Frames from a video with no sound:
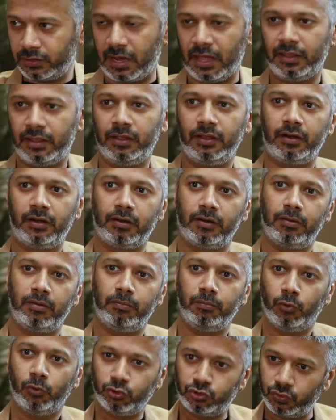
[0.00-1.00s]
Rather,
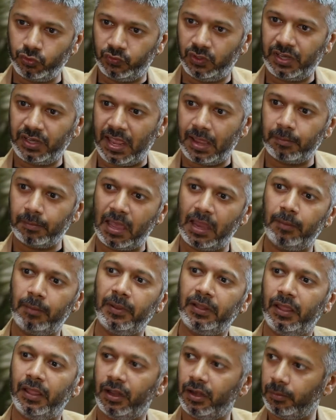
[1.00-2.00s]
most of the time I'll
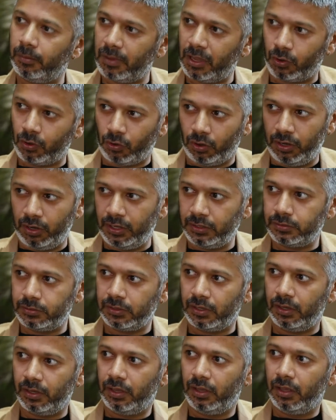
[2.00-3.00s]
be there in my college
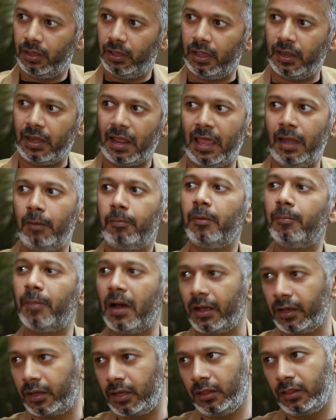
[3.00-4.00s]
and I'll be
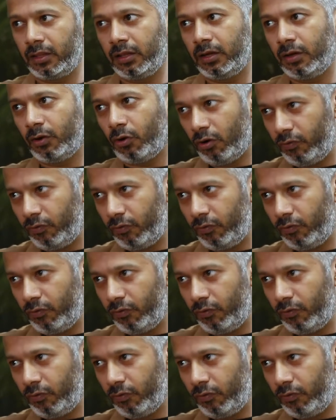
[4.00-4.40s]
bunking the